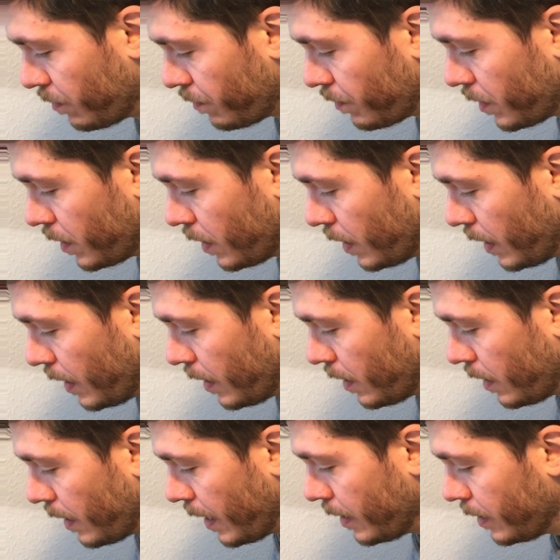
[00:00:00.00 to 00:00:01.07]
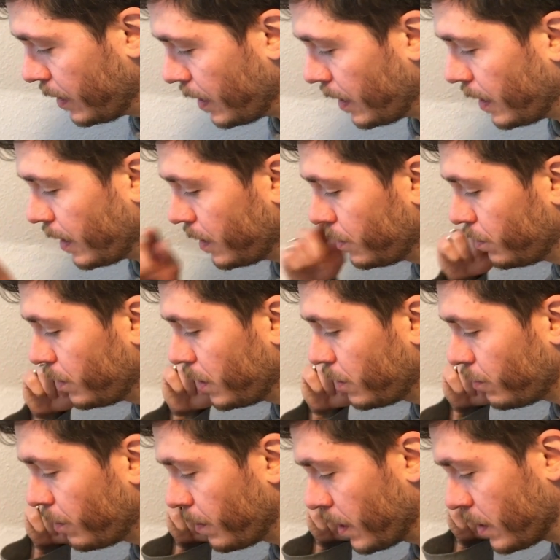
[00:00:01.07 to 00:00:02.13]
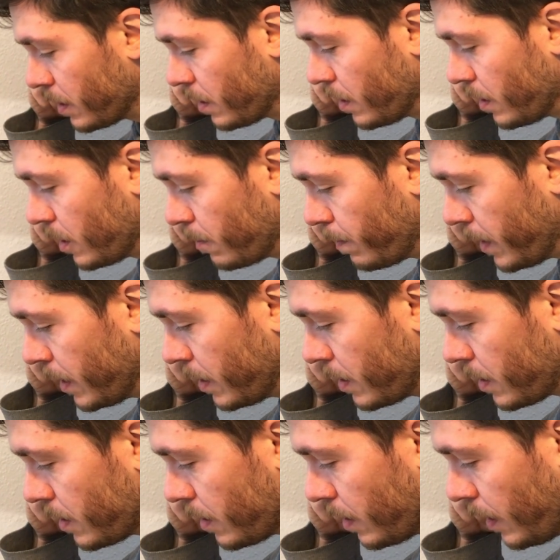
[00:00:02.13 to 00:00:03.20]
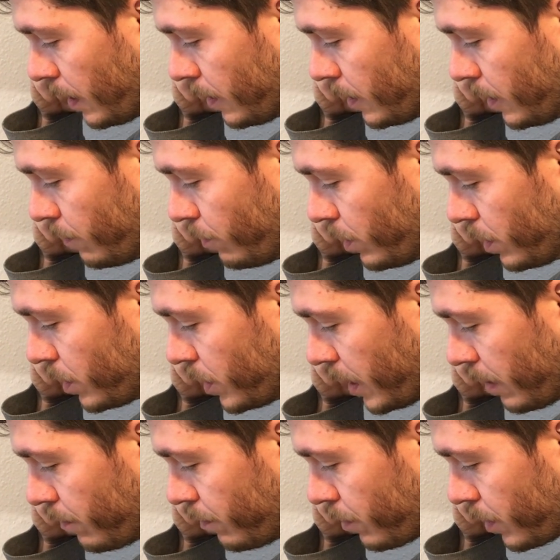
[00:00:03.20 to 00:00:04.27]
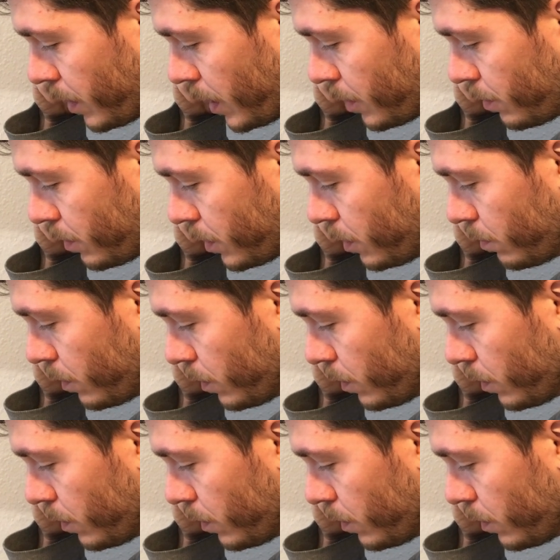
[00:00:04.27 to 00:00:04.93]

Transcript: if uh, uh, any allied unit remains in this space, and he will check for casualty